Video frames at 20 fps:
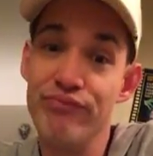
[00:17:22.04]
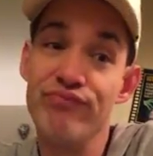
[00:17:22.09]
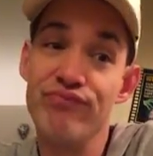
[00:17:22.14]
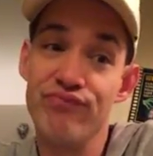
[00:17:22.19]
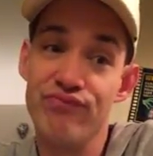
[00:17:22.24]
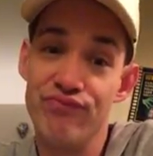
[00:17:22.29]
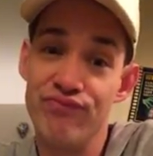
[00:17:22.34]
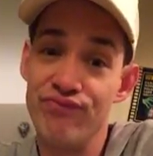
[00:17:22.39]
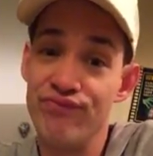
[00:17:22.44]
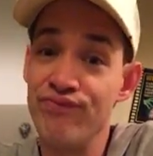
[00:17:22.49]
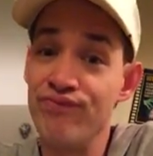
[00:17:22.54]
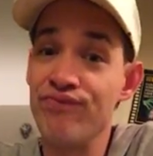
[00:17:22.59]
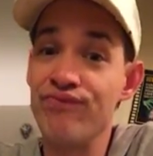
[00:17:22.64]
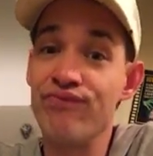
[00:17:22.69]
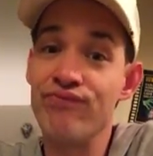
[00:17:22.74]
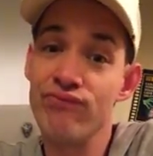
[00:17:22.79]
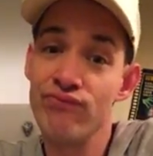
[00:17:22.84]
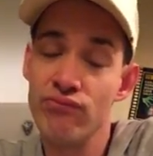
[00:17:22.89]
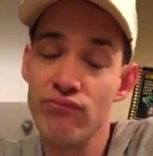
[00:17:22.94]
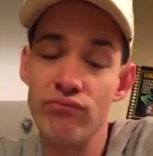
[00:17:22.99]

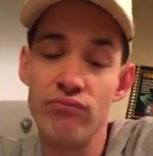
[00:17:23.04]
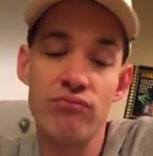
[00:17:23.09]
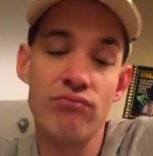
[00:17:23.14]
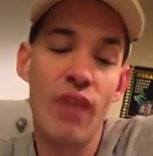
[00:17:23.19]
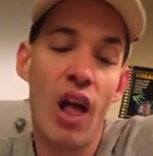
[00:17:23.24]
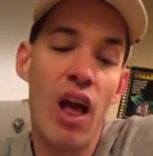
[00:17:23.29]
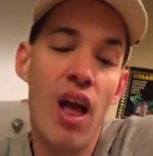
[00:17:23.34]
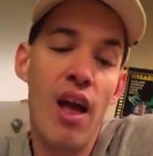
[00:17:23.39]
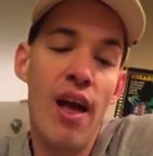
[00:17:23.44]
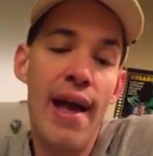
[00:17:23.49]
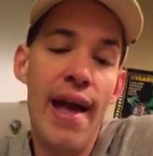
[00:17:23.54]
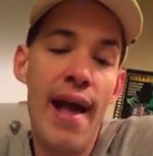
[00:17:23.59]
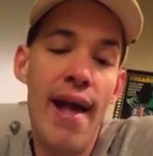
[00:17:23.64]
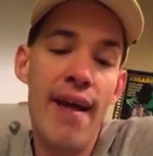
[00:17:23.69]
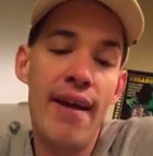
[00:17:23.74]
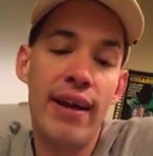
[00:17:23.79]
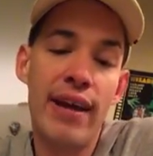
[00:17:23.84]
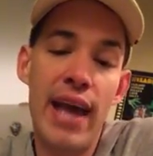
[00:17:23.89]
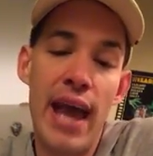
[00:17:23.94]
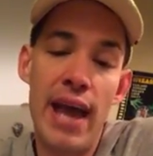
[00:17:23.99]
Mm-hmm.
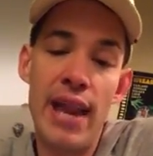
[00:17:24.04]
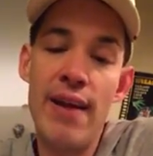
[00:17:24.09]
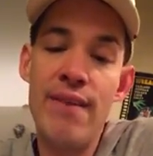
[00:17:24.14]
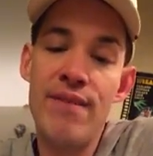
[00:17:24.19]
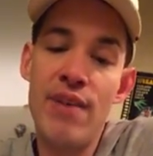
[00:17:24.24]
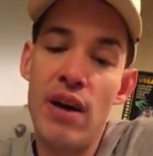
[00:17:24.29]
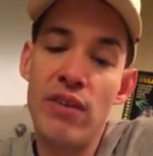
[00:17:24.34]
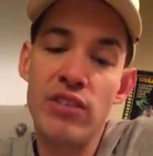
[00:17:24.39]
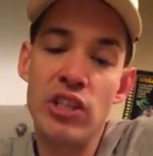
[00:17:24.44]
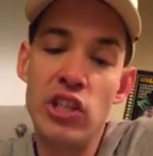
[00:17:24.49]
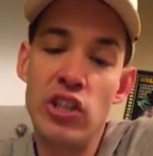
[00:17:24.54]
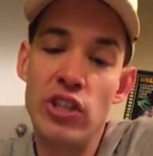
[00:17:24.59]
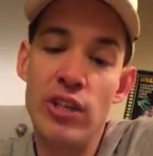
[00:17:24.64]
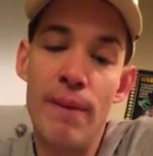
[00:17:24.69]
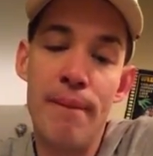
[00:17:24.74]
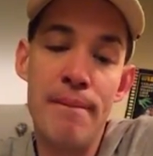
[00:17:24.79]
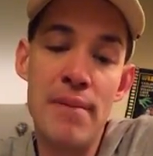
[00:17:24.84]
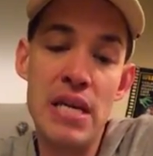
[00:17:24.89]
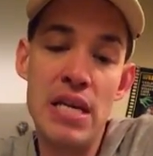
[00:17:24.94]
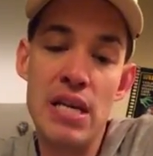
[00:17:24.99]
Get involved in your
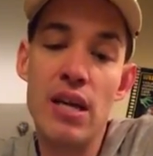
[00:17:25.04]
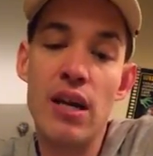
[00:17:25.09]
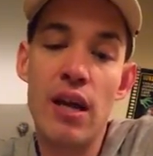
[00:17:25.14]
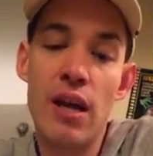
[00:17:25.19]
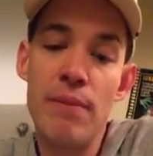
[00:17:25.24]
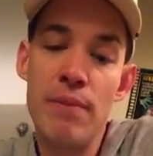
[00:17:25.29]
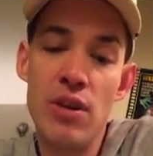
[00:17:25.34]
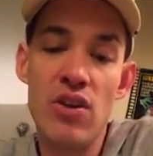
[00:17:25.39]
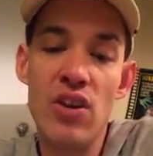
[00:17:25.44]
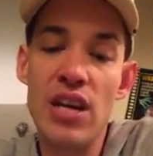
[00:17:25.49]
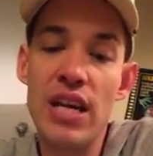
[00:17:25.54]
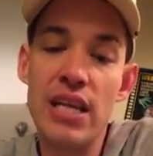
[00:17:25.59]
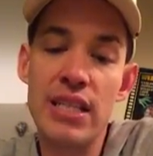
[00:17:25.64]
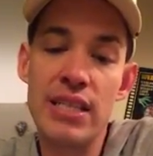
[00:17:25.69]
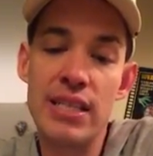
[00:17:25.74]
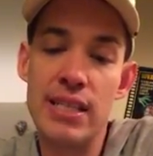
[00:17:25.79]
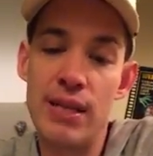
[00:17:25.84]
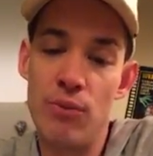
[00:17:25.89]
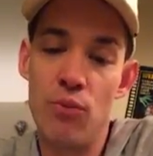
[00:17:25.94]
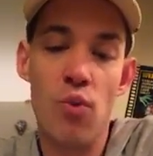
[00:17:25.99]
immediate community
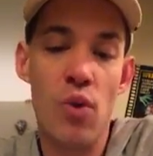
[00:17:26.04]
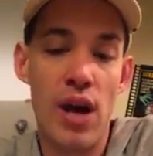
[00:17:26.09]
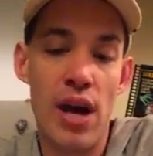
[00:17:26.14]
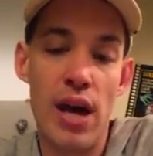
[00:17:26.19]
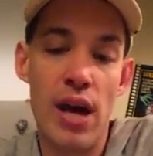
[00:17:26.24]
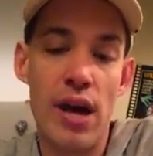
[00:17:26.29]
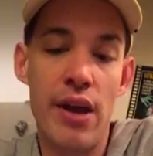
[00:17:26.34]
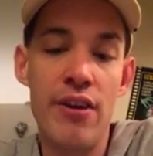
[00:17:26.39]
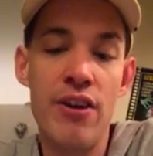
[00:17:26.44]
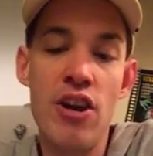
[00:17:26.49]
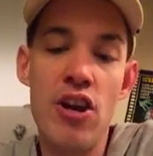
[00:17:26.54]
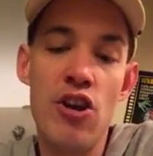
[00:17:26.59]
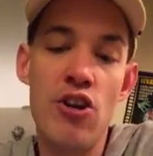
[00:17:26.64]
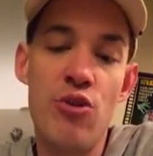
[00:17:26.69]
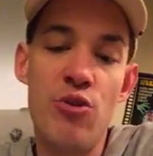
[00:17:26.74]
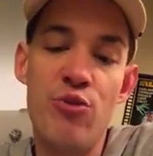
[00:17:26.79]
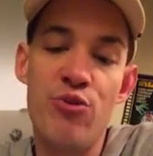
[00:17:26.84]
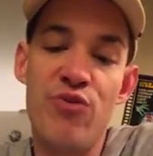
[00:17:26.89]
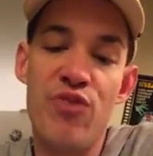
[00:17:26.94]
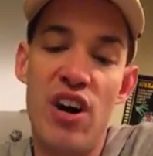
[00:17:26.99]
in some way
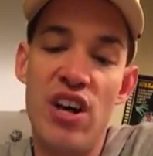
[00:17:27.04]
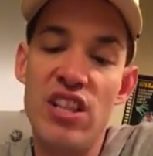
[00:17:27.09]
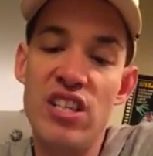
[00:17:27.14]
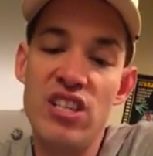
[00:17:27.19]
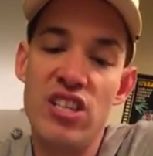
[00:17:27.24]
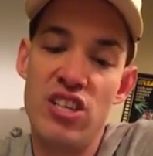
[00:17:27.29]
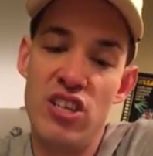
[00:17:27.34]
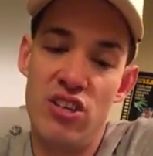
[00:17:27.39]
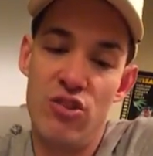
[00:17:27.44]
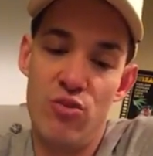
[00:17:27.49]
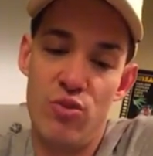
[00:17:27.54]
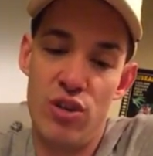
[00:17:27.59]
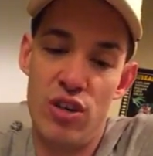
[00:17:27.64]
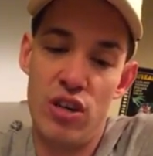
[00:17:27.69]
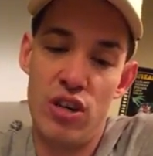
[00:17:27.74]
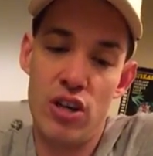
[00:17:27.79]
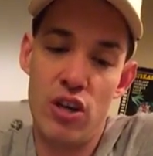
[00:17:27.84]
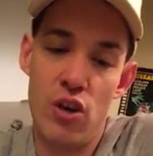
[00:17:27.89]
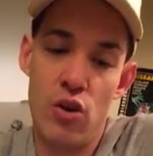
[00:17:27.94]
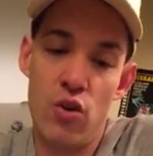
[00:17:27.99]
through volunteer
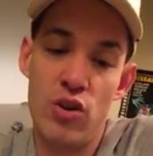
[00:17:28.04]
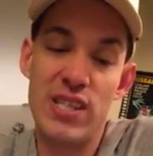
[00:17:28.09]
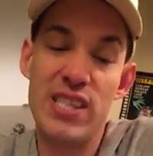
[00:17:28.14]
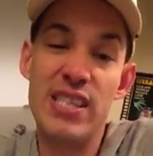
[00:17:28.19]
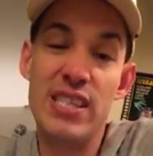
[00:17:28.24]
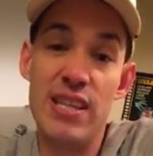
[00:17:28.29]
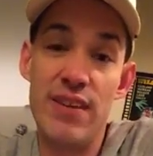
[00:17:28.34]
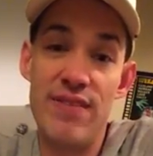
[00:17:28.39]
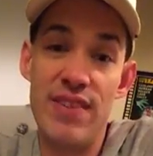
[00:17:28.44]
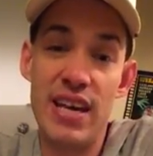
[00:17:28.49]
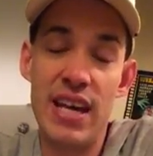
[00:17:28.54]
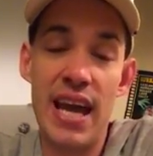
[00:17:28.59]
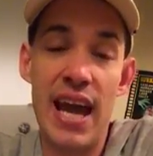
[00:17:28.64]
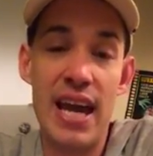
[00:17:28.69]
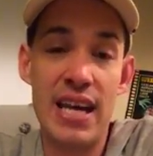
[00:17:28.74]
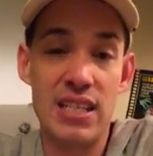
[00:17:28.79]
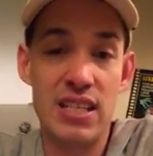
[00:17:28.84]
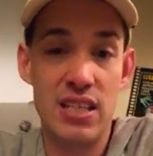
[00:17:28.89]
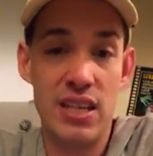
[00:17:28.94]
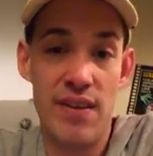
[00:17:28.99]
work or civic
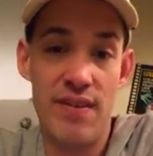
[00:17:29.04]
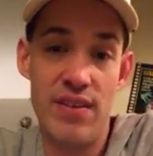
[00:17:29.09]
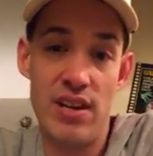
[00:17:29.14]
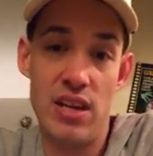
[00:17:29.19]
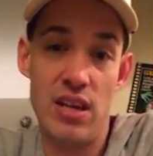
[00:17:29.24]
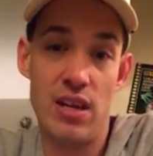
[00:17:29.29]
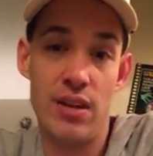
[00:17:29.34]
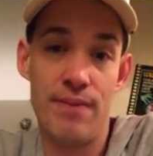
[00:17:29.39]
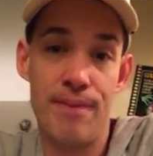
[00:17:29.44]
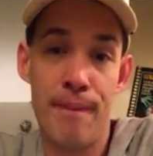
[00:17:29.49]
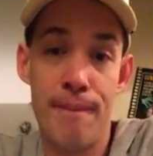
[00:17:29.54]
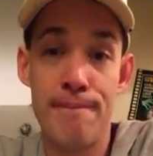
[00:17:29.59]
activity.